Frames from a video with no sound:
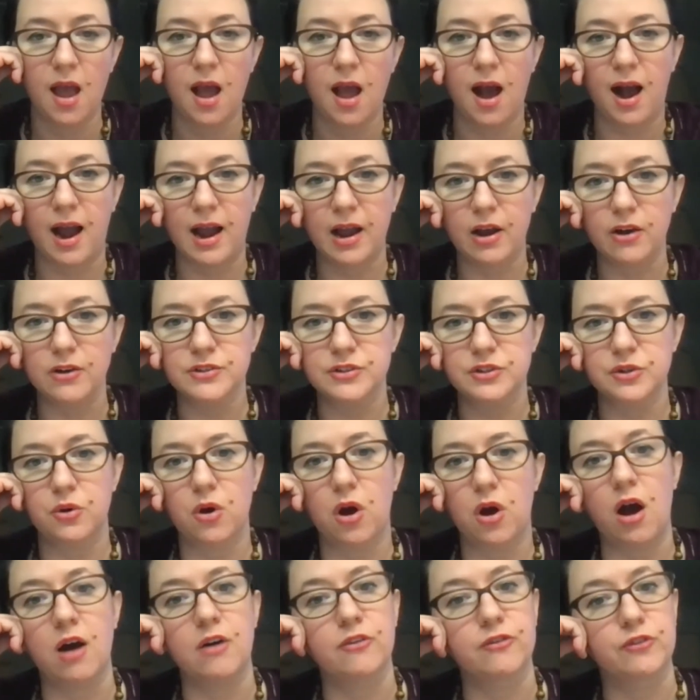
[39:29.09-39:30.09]
I also
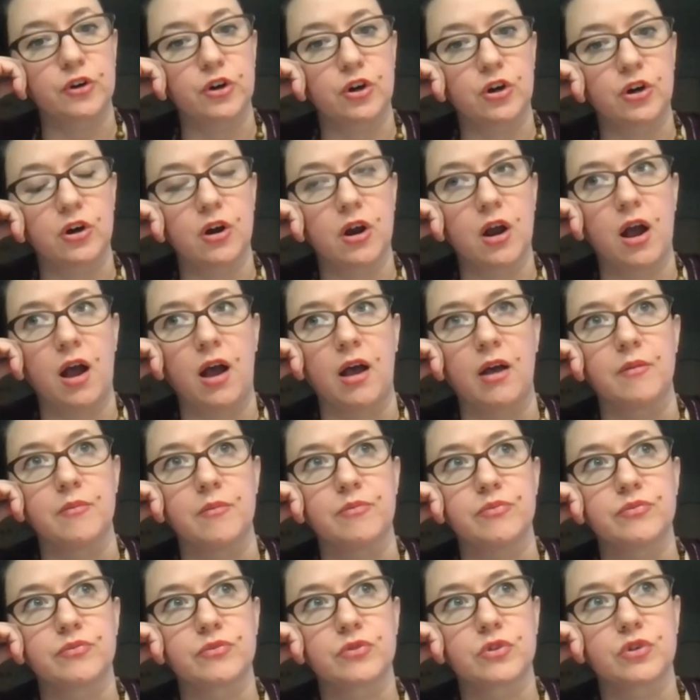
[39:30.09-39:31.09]
offer
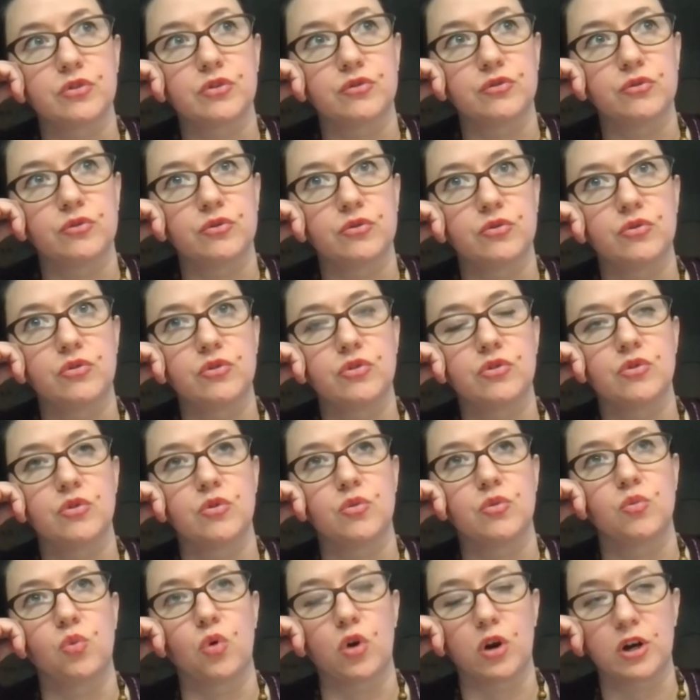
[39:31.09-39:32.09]

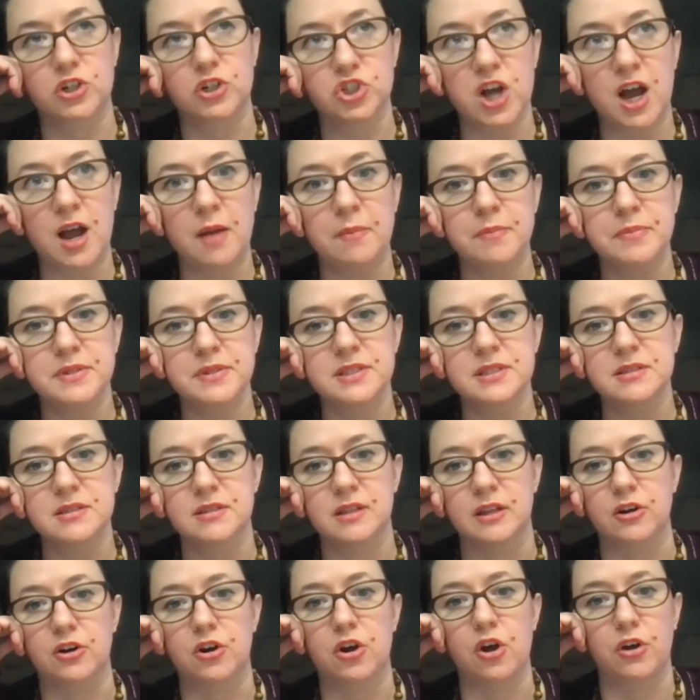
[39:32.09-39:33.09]
workshops
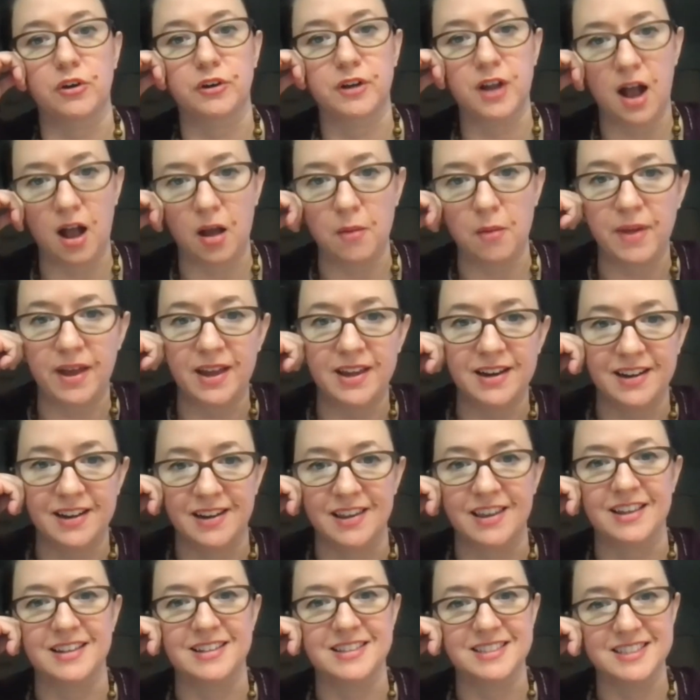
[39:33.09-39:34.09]
that are called Combat and
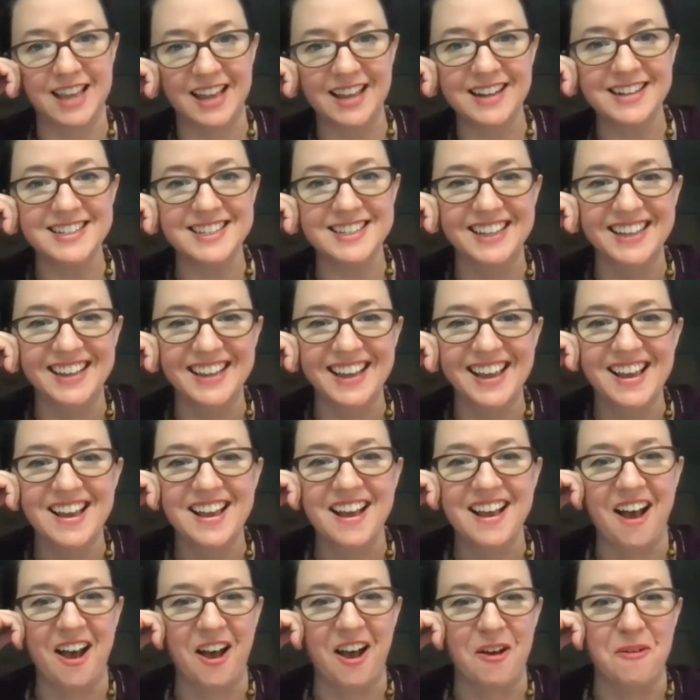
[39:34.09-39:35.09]
Consent,
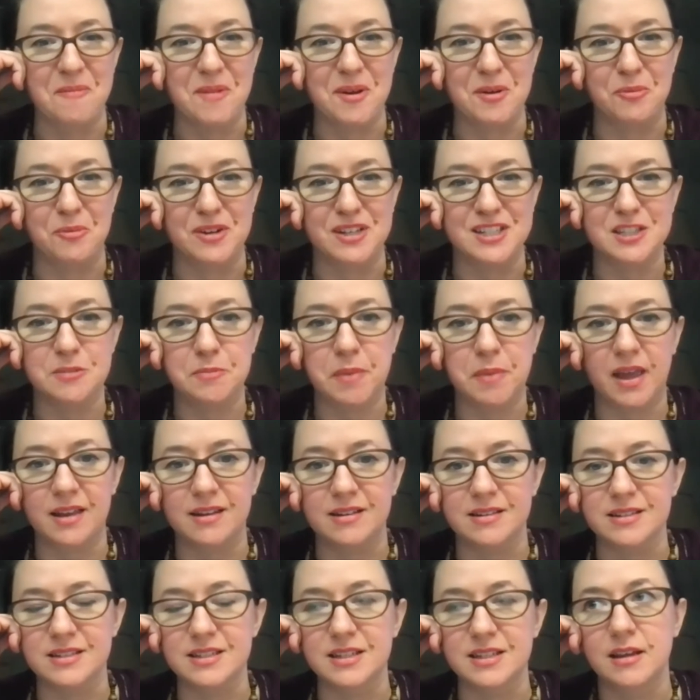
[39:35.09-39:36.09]
and we
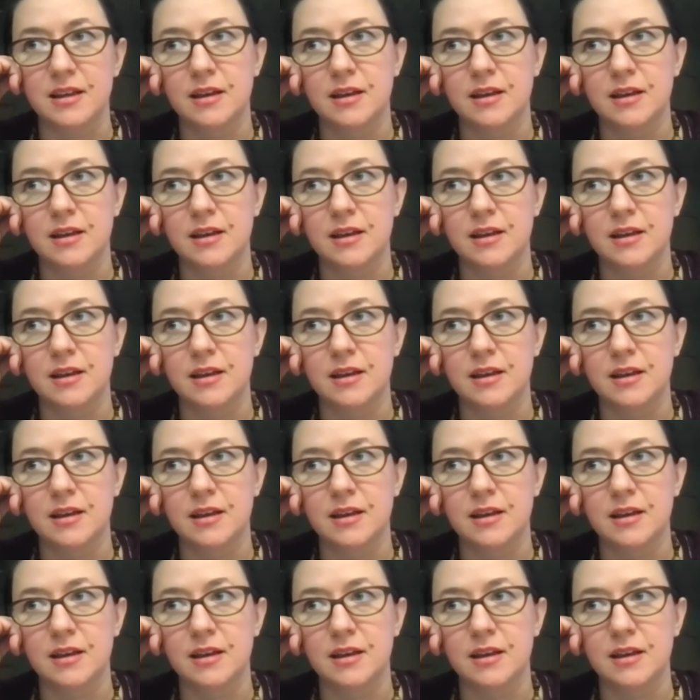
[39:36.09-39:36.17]
spend